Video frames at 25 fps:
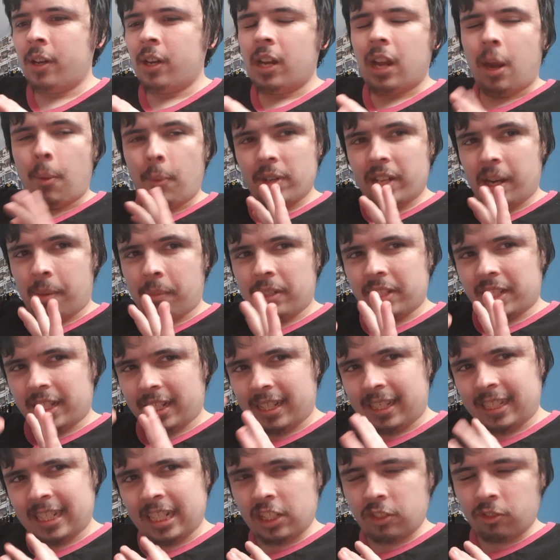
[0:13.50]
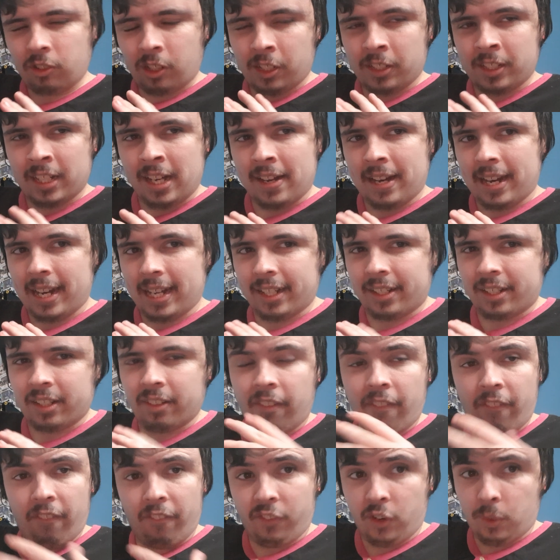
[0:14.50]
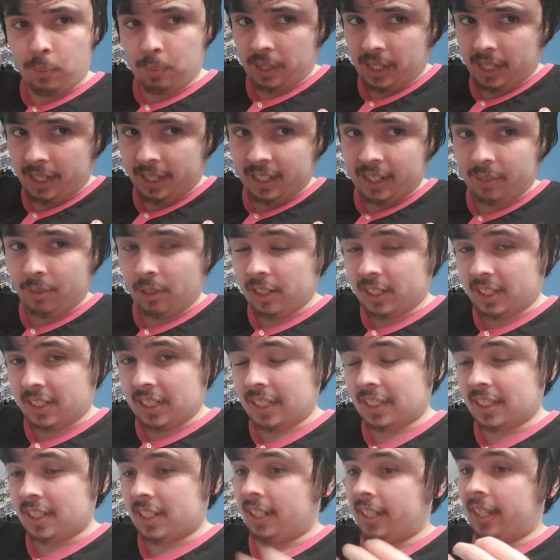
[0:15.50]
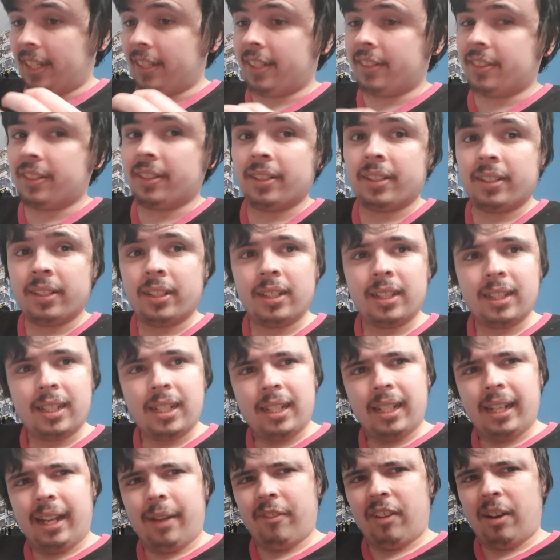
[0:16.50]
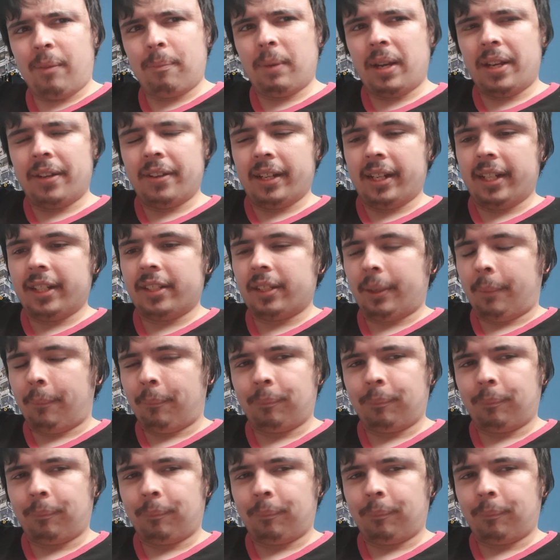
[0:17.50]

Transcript: which happens later on tonight for me, and it's tonight at around midnight.